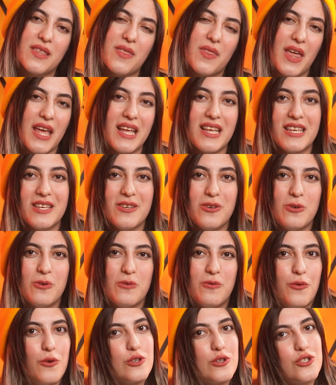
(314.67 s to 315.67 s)
Thank you
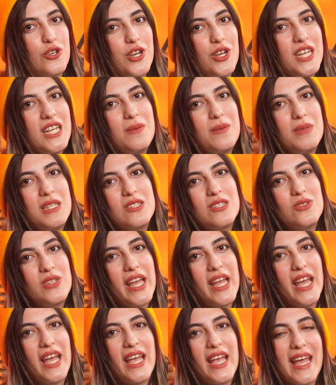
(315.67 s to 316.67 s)
for joining me
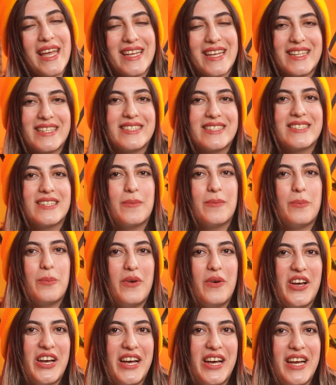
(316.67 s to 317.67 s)
today, and
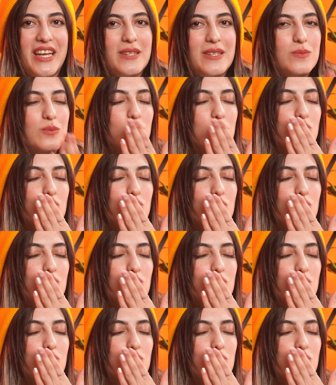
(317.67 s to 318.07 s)
bye.